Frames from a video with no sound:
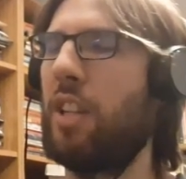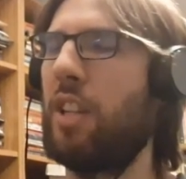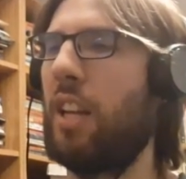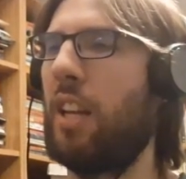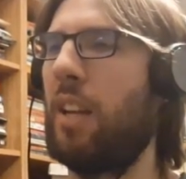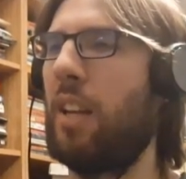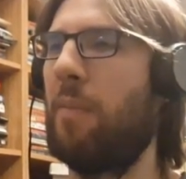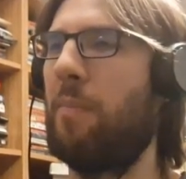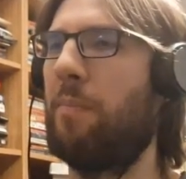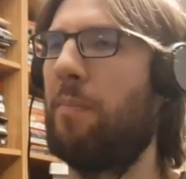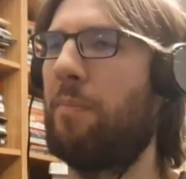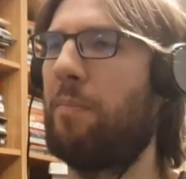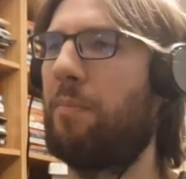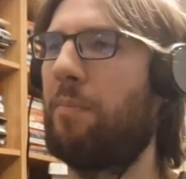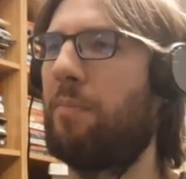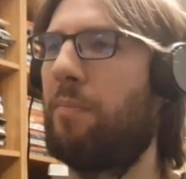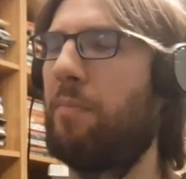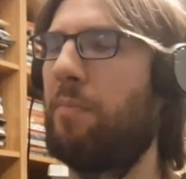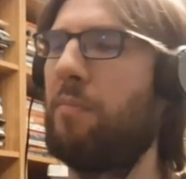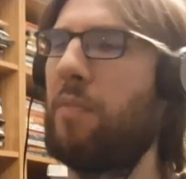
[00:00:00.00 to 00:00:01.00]

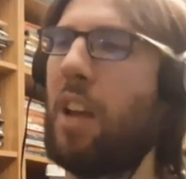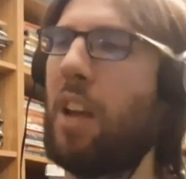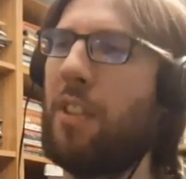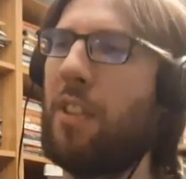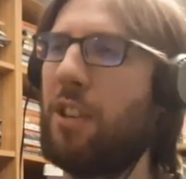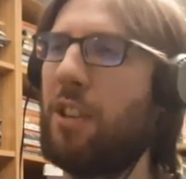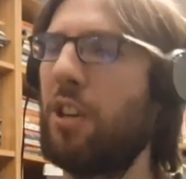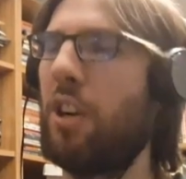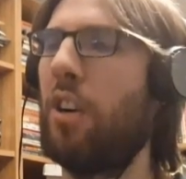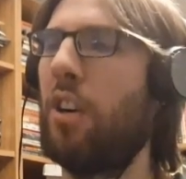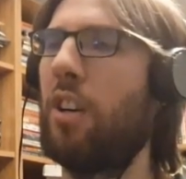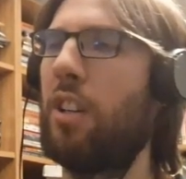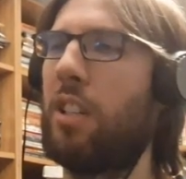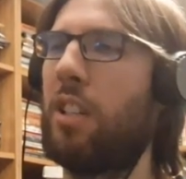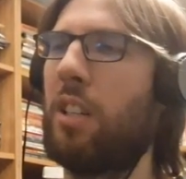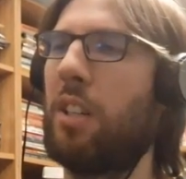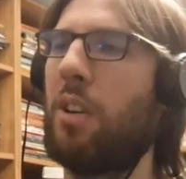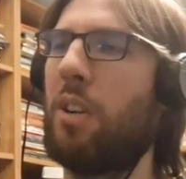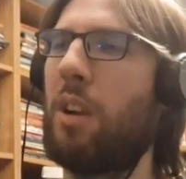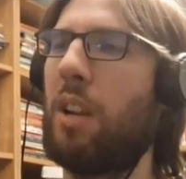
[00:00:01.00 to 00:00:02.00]
another turn
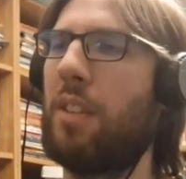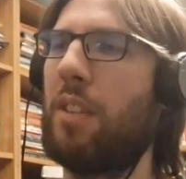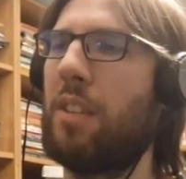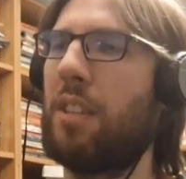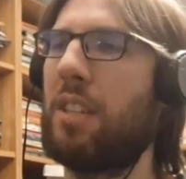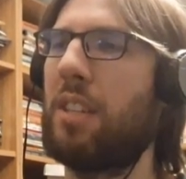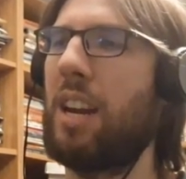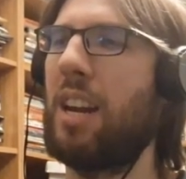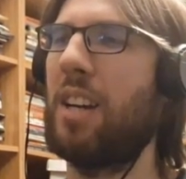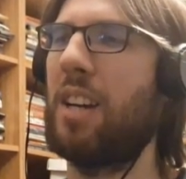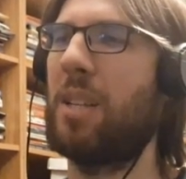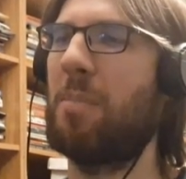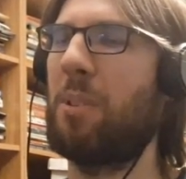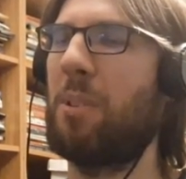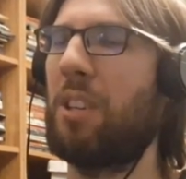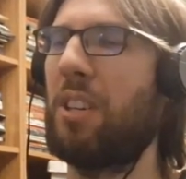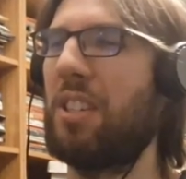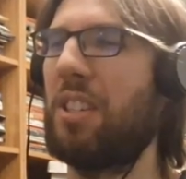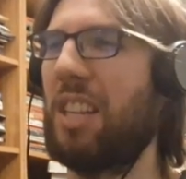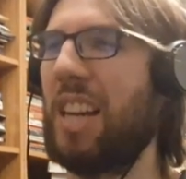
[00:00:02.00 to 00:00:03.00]
to go down the stairs, but
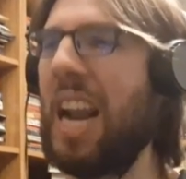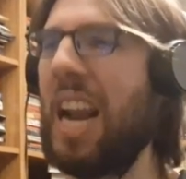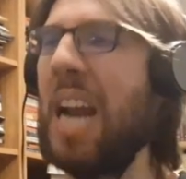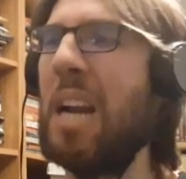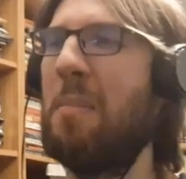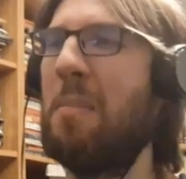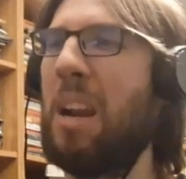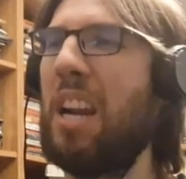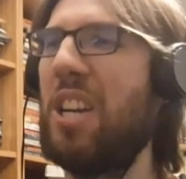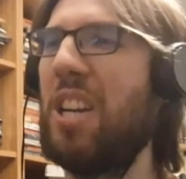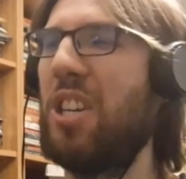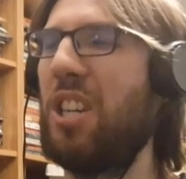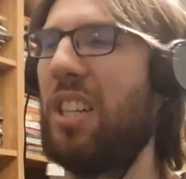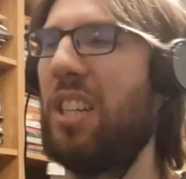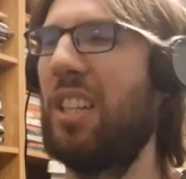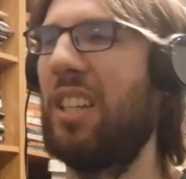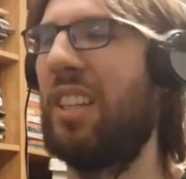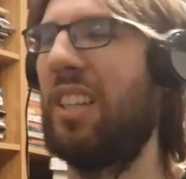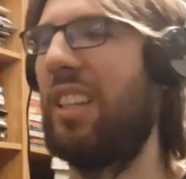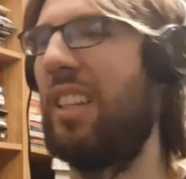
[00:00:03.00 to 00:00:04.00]
there's an
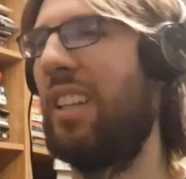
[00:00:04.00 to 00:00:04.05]
animation,